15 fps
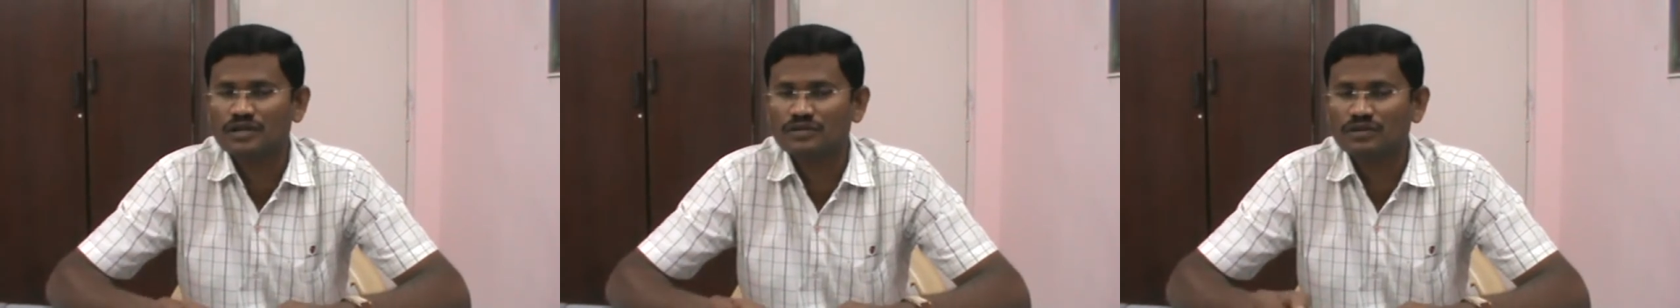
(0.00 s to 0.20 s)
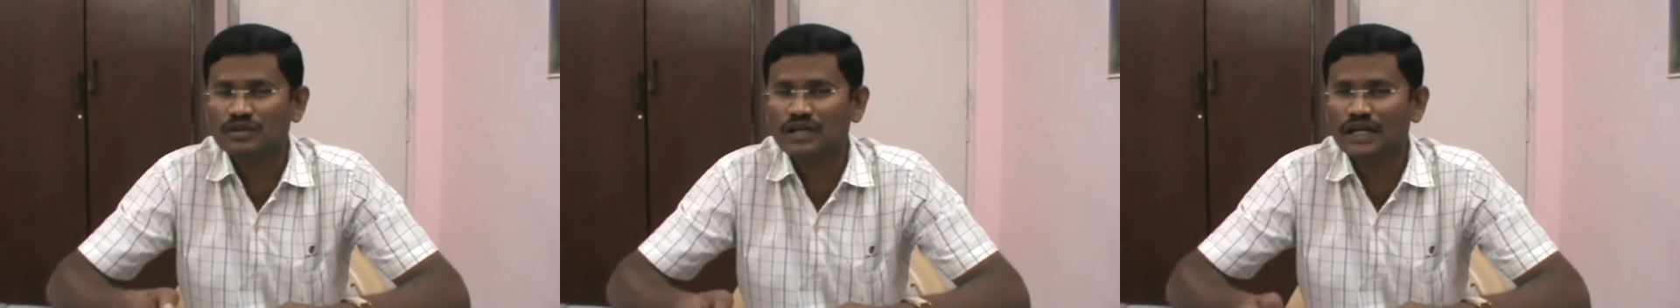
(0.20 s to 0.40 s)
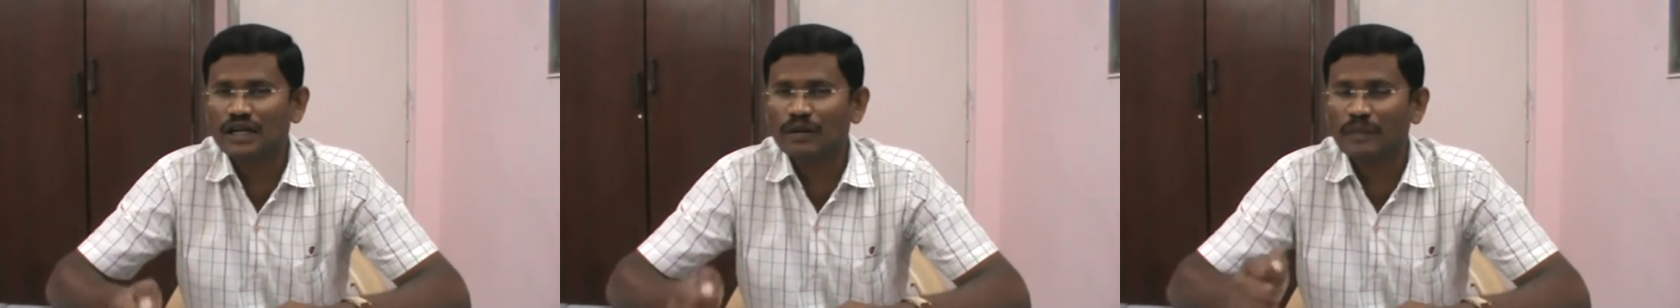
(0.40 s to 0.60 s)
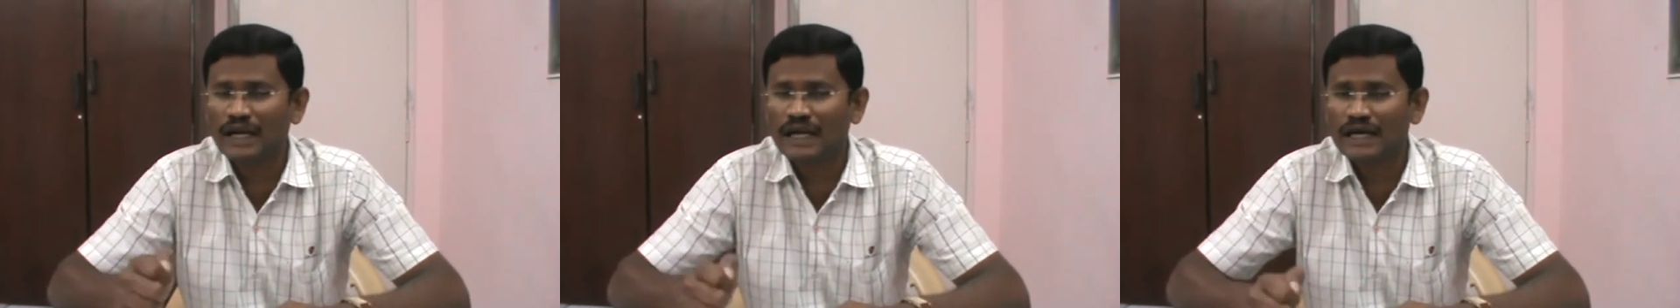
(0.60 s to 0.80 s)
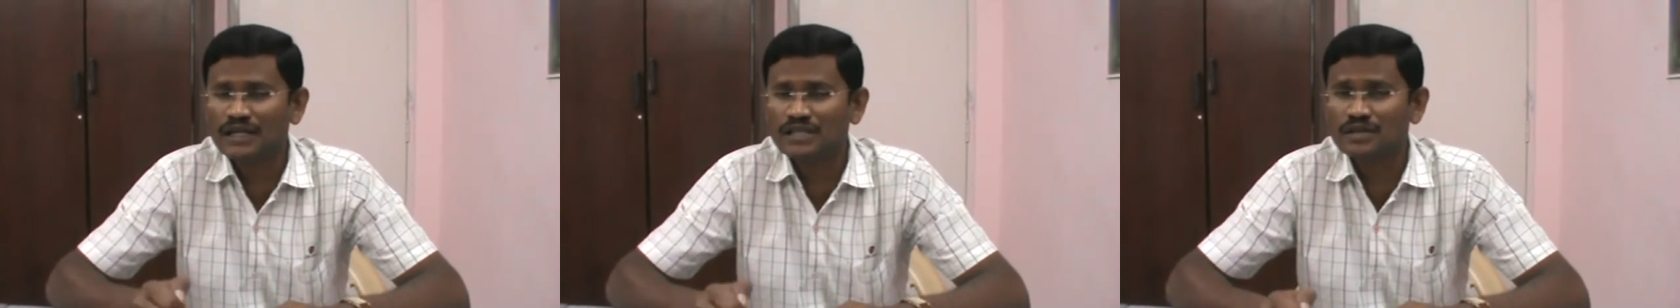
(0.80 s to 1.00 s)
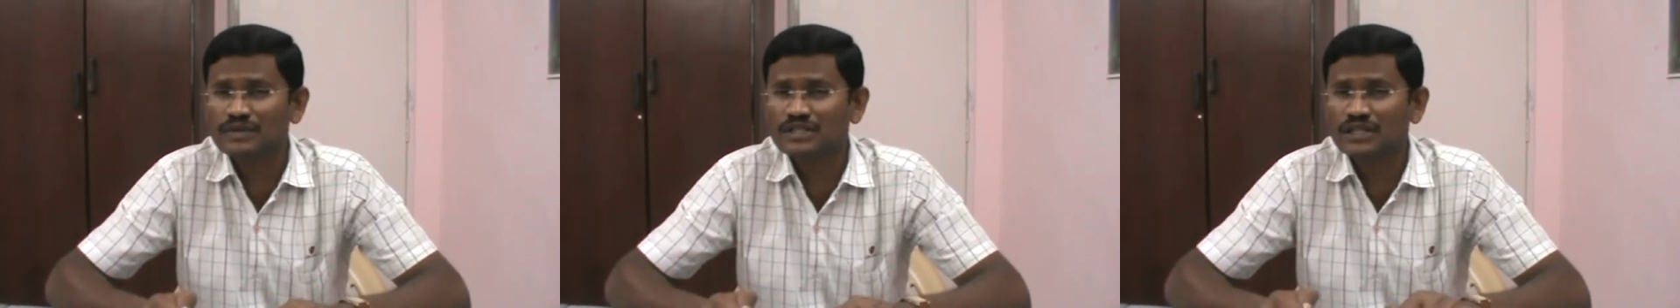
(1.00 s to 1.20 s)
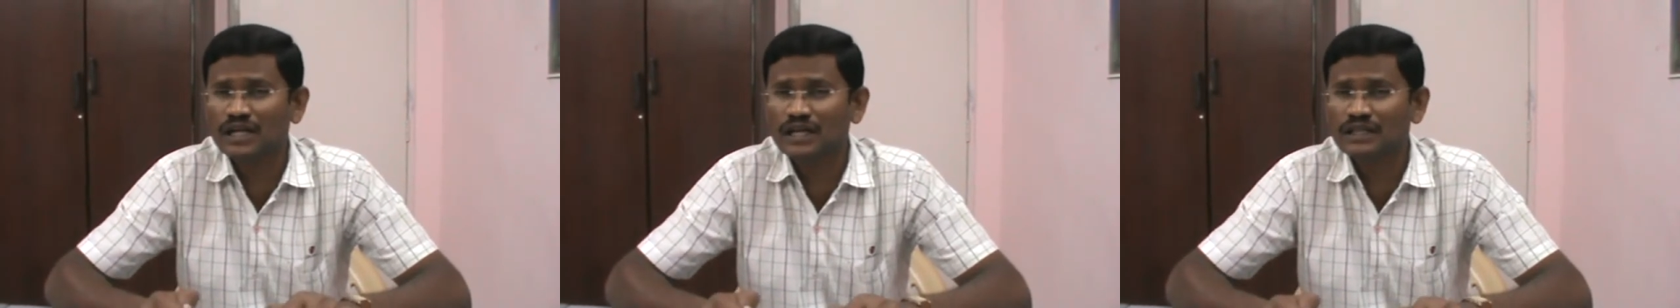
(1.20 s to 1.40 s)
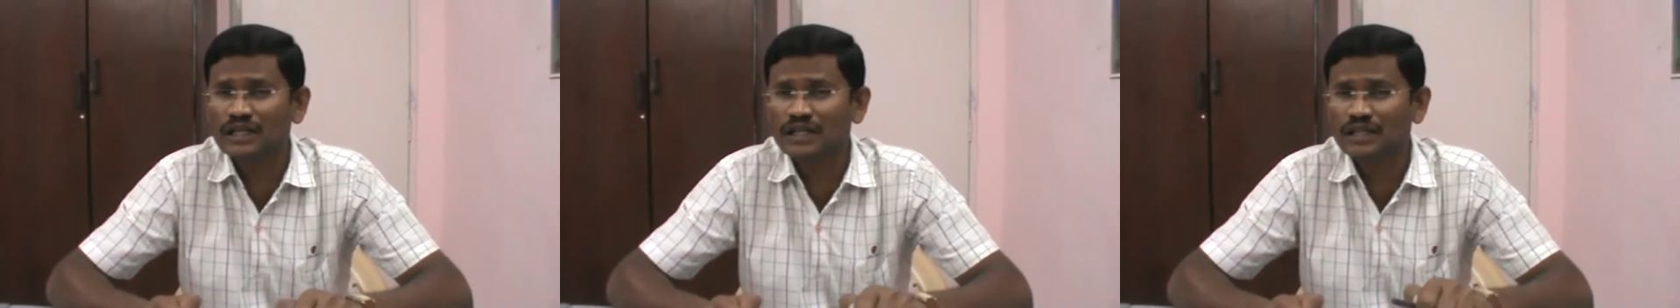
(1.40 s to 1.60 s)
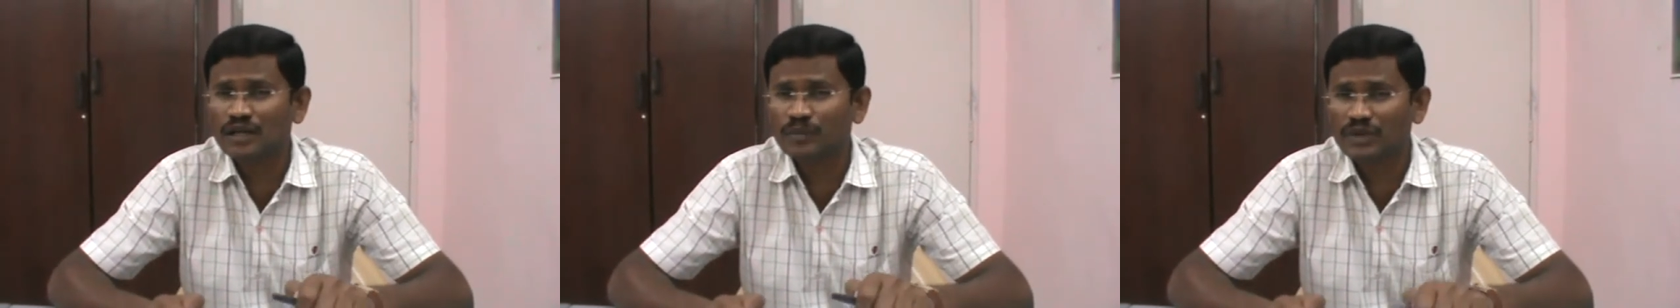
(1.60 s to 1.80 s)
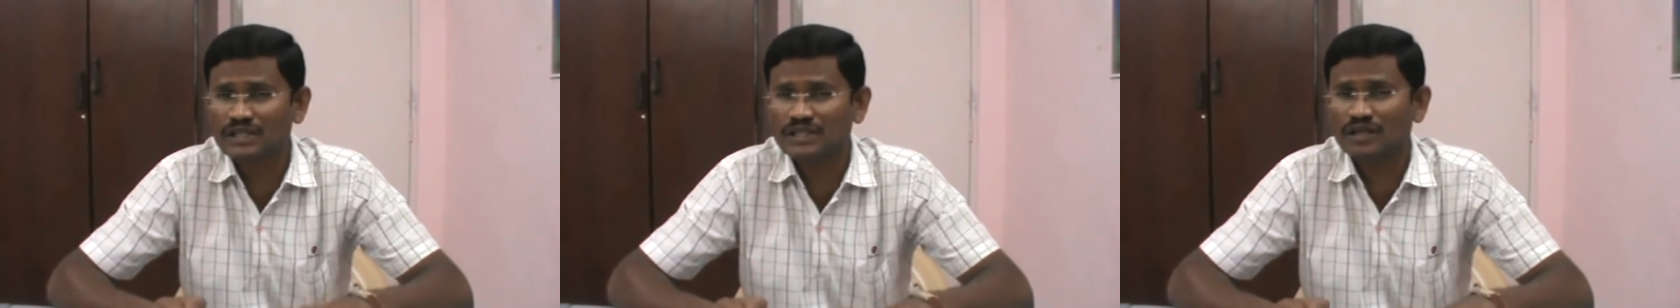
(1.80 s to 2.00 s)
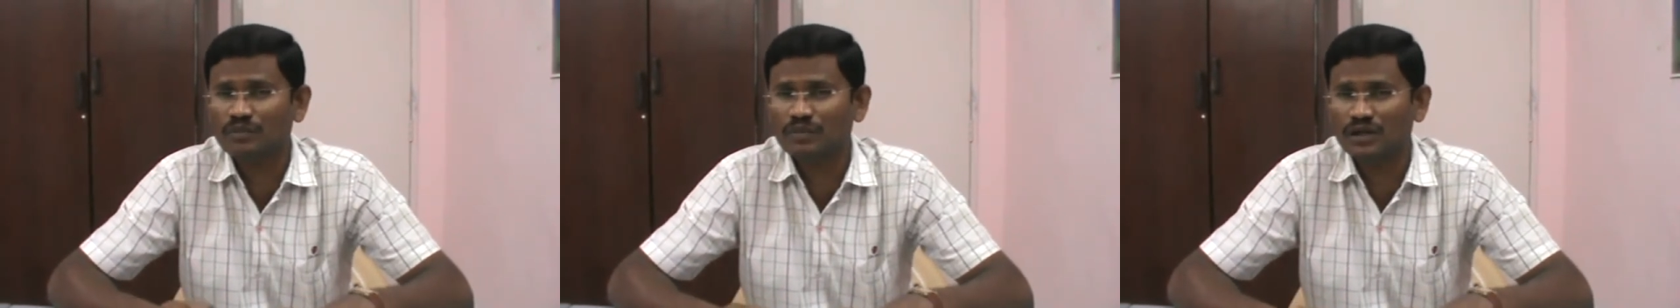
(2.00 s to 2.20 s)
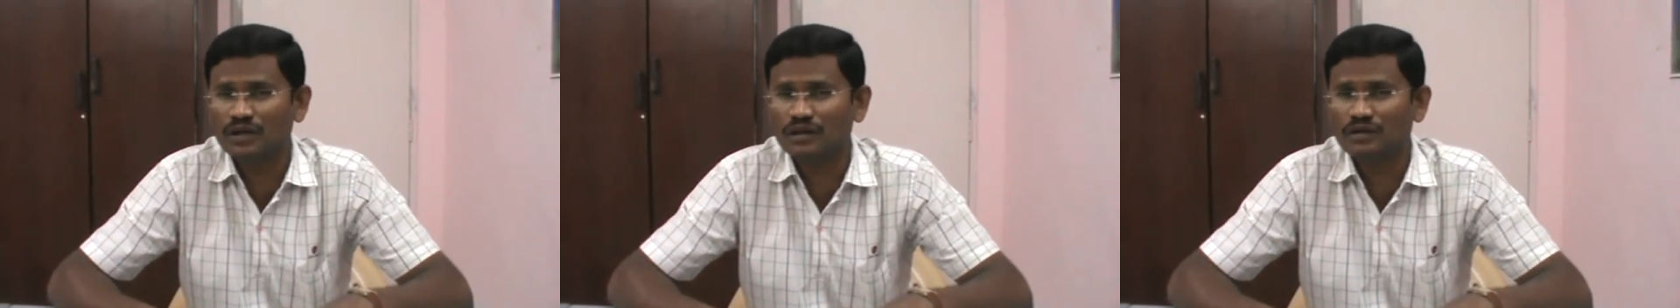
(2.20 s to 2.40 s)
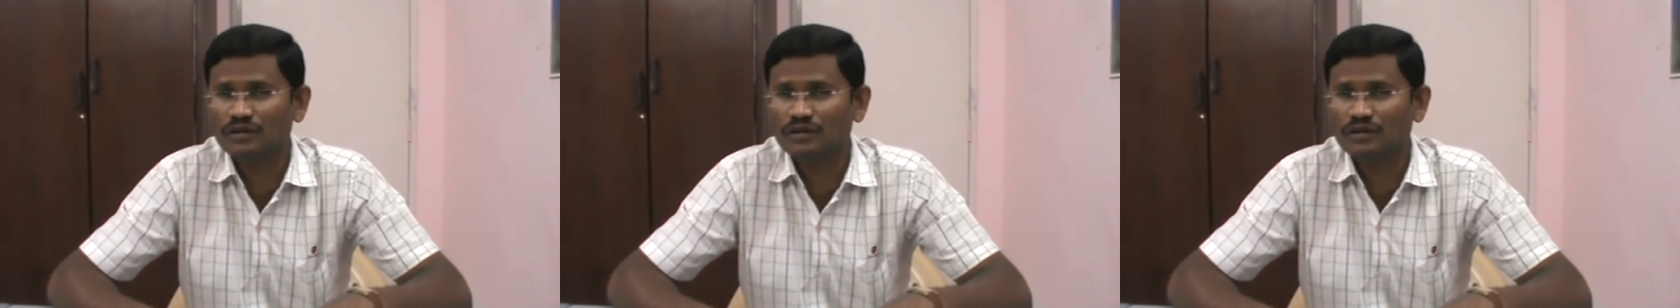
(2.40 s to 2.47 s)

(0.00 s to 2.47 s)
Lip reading: So that mechanism is not there in the present bill.